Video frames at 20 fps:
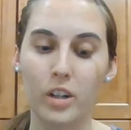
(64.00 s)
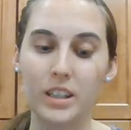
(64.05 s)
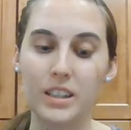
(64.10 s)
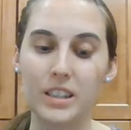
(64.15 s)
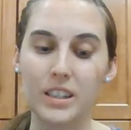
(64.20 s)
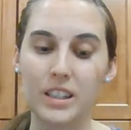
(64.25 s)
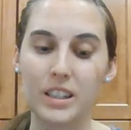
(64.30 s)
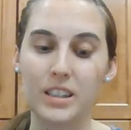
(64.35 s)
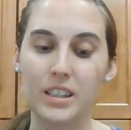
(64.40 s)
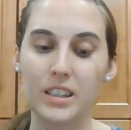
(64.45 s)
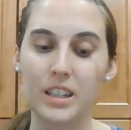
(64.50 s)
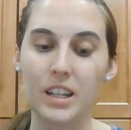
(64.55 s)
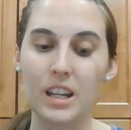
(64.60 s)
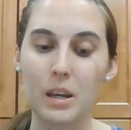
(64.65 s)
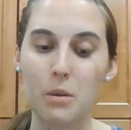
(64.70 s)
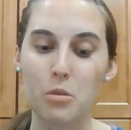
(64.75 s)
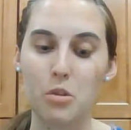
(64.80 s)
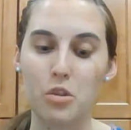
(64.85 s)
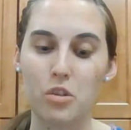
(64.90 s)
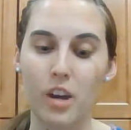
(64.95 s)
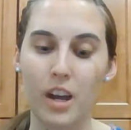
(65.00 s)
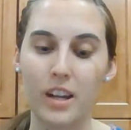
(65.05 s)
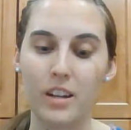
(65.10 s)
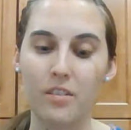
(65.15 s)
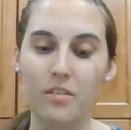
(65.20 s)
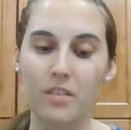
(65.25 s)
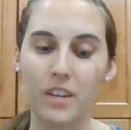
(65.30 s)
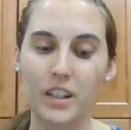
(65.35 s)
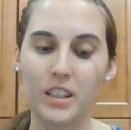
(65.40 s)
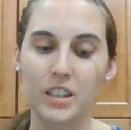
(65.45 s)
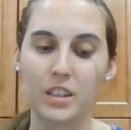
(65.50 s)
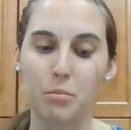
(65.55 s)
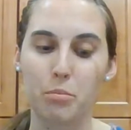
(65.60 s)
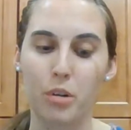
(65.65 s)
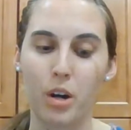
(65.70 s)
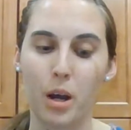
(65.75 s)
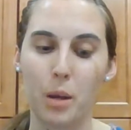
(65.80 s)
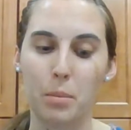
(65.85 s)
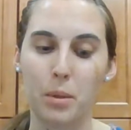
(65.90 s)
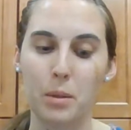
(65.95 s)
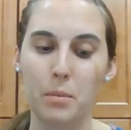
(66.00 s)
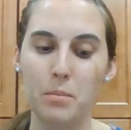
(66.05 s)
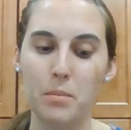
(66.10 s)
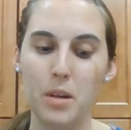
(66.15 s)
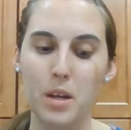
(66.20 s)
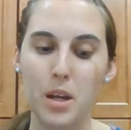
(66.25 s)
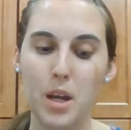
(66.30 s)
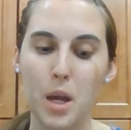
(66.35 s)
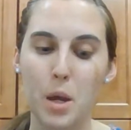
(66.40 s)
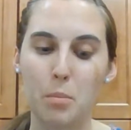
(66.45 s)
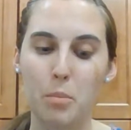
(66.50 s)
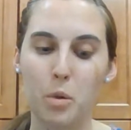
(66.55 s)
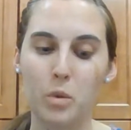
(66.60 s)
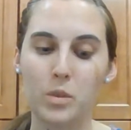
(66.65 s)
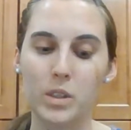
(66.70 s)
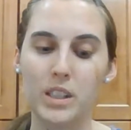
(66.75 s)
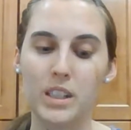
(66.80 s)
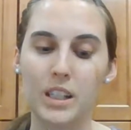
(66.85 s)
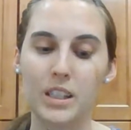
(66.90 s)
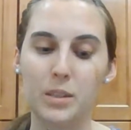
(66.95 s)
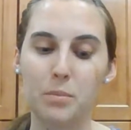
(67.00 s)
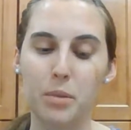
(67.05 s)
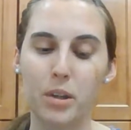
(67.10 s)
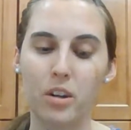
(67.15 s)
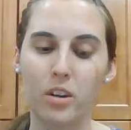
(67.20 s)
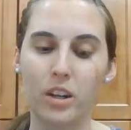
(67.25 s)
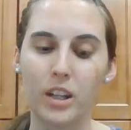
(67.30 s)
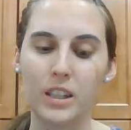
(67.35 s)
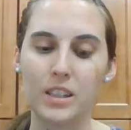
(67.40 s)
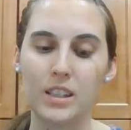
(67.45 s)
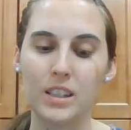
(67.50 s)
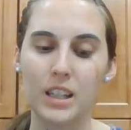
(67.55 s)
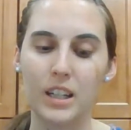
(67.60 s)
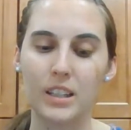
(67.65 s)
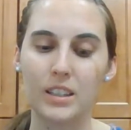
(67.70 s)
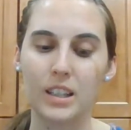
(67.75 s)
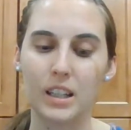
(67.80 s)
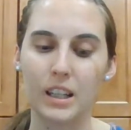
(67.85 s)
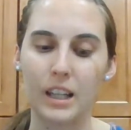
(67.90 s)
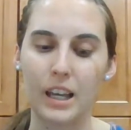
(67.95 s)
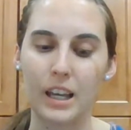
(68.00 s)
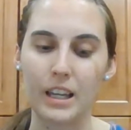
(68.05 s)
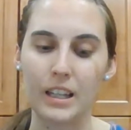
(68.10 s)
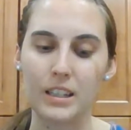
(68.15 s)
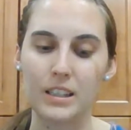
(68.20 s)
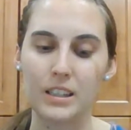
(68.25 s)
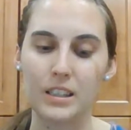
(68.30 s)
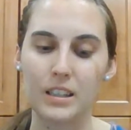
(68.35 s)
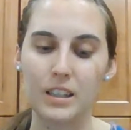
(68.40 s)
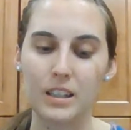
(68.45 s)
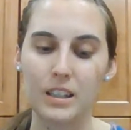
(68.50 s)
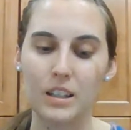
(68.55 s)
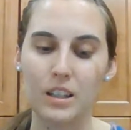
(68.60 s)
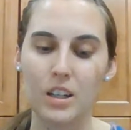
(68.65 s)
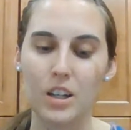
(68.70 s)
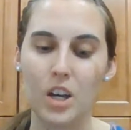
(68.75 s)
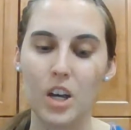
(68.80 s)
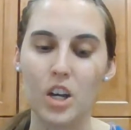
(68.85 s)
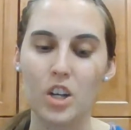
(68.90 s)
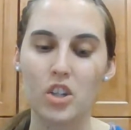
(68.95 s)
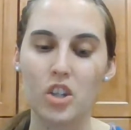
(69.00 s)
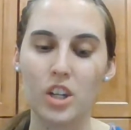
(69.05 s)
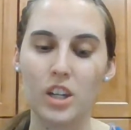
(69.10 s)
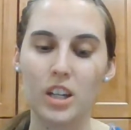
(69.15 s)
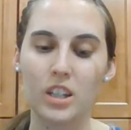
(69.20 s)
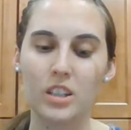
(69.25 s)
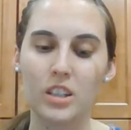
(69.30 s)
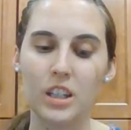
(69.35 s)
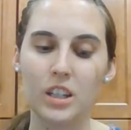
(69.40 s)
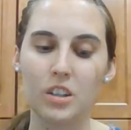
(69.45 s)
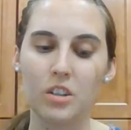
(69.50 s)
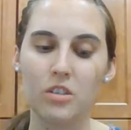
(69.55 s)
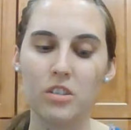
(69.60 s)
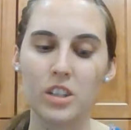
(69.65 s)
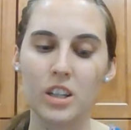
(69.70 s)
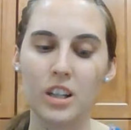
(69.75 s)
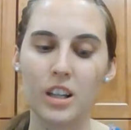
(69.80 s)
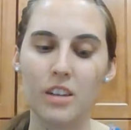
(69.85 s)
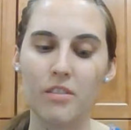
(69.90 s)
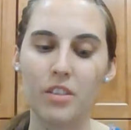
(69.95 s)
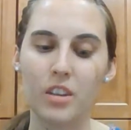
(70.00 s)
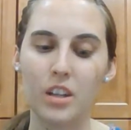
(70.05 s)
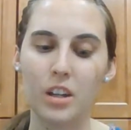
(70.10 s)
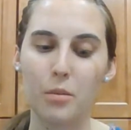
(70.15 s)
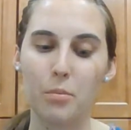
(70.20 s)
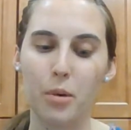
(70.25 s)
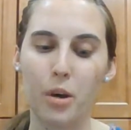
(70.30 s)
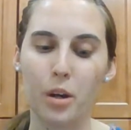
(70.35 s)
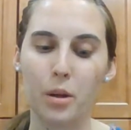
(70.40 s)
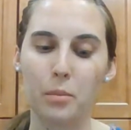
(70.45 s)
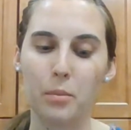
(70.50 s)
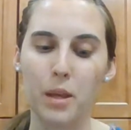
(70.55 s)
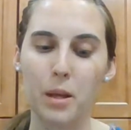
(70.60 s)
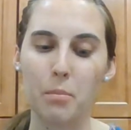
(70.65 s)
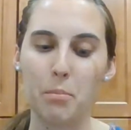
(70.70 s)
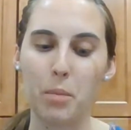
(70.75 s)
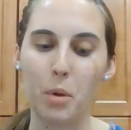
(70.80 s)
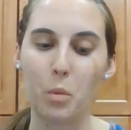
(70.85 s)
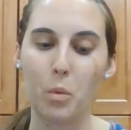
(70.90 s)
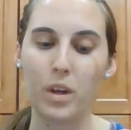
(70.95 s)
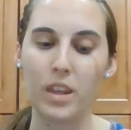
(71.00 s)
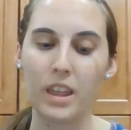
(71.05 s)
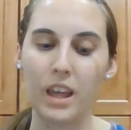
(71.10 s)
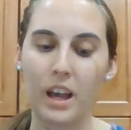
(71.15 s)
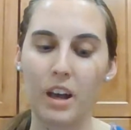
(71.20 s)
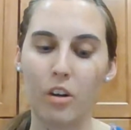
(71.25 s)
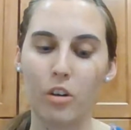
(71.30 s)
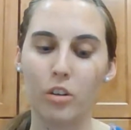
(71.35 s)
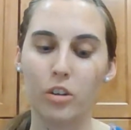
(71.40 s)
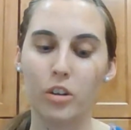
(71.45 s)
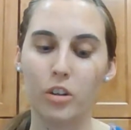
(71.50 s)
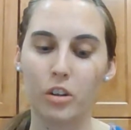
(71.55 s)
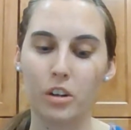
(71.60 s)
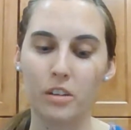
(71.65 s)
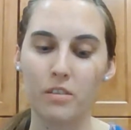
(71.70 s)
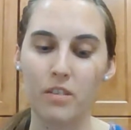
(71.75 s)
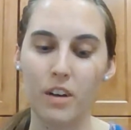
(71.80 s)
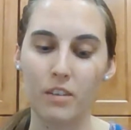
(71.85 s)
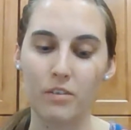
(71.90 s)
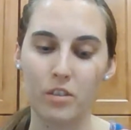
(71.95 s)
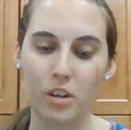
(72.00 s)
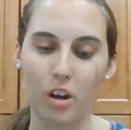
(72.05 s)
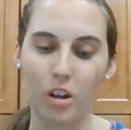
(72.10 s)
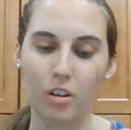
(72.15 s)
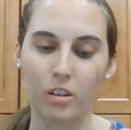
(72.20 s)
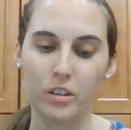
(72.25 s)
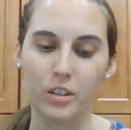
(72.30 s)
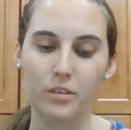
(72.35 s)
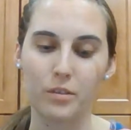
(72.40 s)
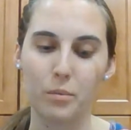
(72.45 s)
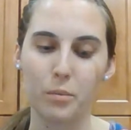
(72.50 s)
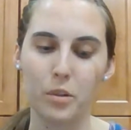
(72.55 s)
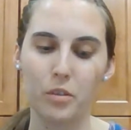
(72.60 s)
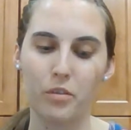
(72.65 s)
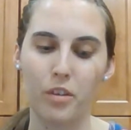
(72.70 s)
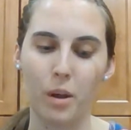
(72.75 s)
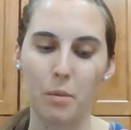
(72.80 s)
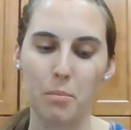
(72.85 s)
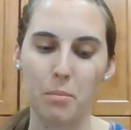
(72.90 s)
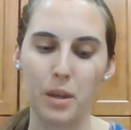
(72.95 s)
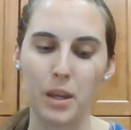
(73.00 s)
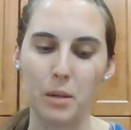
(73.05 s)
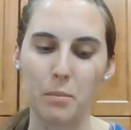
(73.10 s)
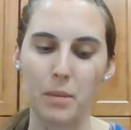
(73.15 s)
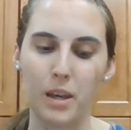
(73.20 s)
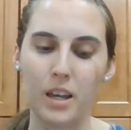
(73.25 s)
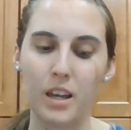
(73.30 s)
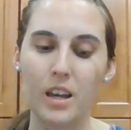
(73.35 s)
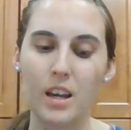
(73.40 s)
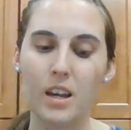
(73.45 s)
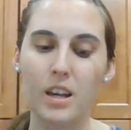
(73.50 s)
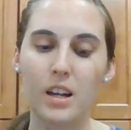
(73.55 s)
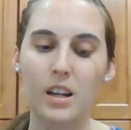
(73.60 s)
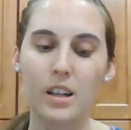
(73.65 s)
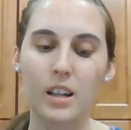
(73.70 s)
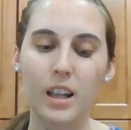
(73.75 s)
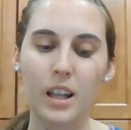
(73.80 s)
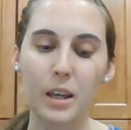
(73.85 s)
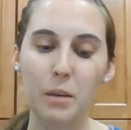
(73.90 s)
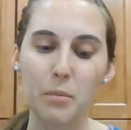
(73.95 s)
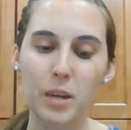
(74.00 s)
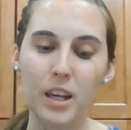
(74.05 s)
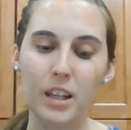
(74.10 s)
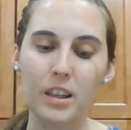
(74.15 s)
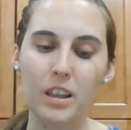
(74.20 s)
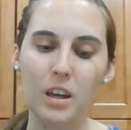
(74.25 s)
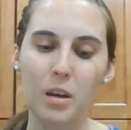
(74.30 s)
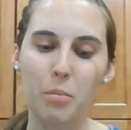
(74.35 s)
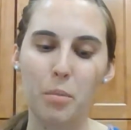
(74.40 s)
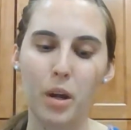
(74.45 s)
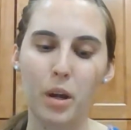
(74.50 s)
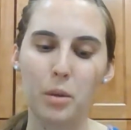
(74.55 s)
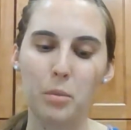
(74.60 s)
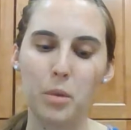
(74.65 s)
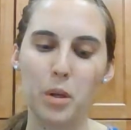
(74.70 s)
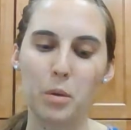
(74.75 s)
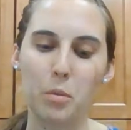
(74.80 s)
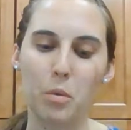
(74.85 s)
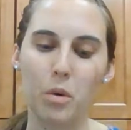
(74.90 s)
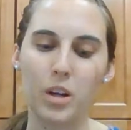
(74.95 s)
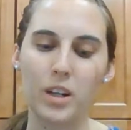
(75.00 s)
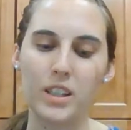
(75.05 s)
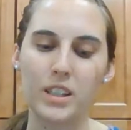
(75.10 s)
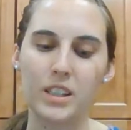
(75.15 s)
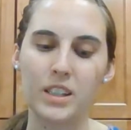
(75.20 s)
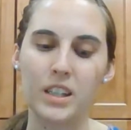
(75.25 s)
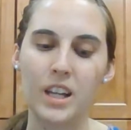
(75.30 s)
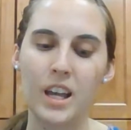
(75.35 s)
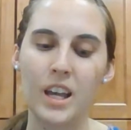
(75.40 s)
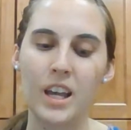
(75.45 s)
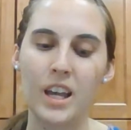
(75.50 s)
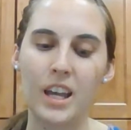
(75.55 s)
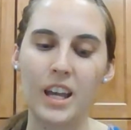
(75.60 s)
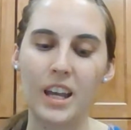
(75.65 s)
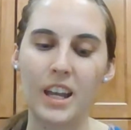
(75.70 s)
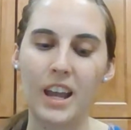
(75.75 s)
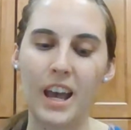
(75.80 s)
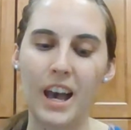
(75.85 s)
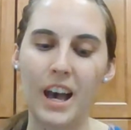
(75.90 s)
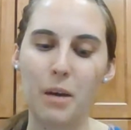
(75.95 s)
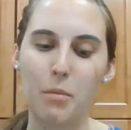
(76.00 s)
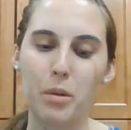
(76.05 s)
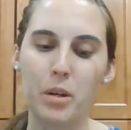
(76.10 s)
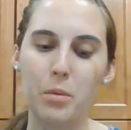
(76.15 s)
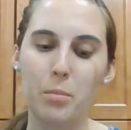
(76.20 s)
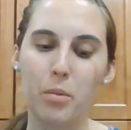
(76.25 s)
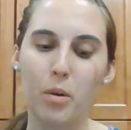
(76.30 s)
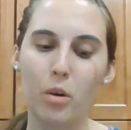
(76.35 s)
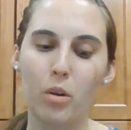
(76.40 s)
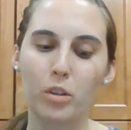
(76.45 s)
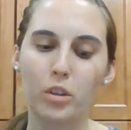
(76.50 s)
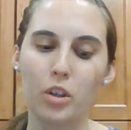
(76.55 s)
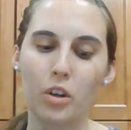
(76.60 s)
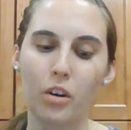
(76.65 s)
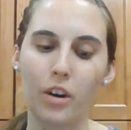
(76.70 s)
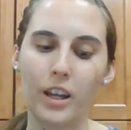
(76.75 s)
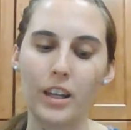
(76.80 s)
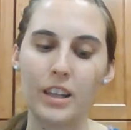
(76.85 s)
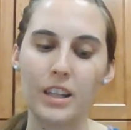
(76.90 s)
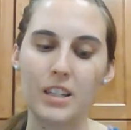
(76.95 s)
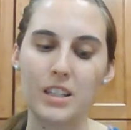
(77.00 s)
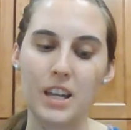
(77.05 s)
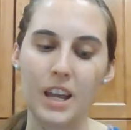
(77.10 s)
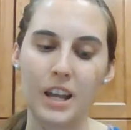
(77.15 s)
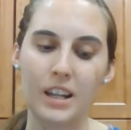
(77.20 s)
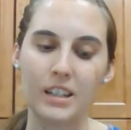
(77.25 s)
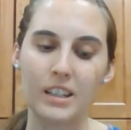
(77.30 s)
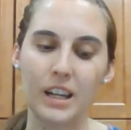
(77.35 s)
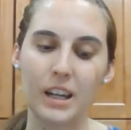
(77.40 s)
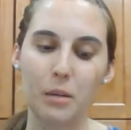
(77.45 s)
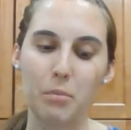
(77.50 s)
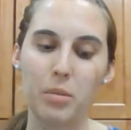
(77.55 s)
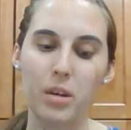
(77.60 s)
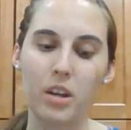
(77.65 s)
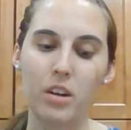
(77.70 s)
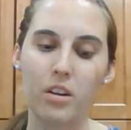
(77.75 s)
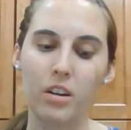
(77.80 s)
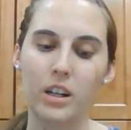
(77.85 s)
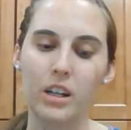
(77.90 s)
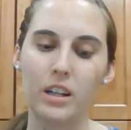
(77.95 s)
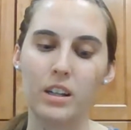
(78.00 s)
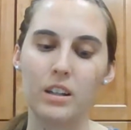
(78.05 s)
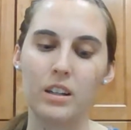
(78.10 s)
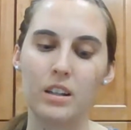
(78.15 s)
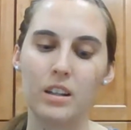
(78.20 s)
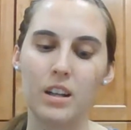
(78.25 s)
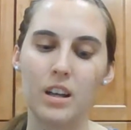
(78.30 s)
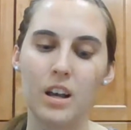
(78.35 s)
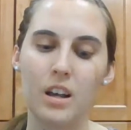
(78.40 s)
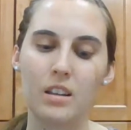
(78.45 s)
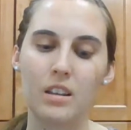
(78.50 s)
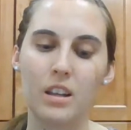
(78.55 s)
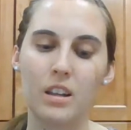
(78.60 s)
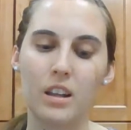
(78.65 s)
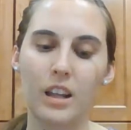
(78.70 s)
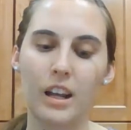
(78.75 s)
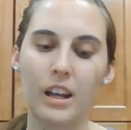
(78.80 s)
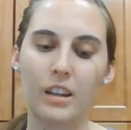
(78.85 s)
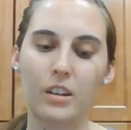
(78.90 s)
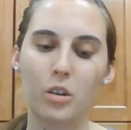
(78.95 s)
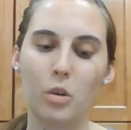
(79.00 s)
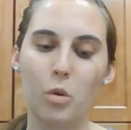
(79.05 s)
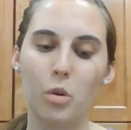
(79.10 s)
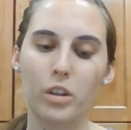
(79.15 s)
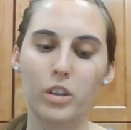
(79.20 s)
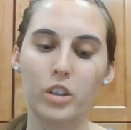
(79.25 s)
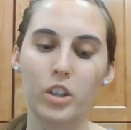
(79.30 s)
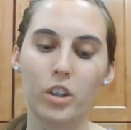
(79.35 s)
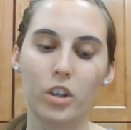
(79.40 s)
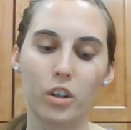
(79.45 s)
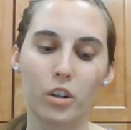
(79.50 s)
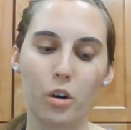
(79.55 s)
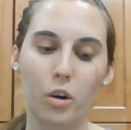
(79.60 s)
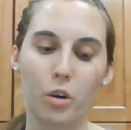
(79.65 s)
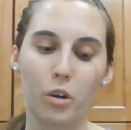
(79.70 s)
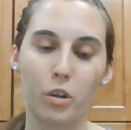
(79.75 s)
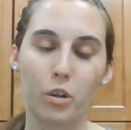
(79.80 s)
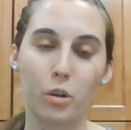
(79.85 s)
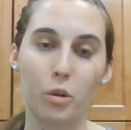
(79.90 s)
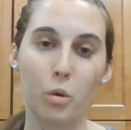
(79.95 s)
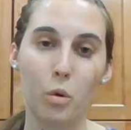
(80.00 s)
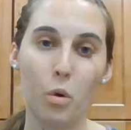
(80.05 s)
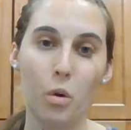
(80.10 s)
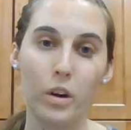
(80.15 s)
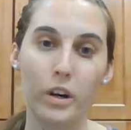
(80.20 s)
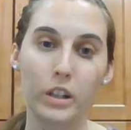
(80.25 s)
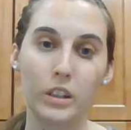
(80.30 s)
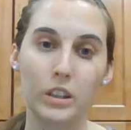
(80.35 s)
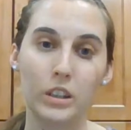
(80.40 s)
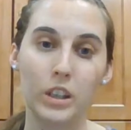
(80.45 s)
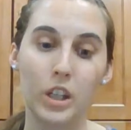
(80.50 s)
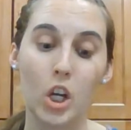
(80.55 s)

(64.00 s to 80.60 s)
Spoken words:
insisted he was trying to fix the problem, but was experiencing delays. She continued to live in the apartment, but withheld $35 from the rent payment, claiming the apartment was inhabitable during the 10-day period. The landlord took her to court.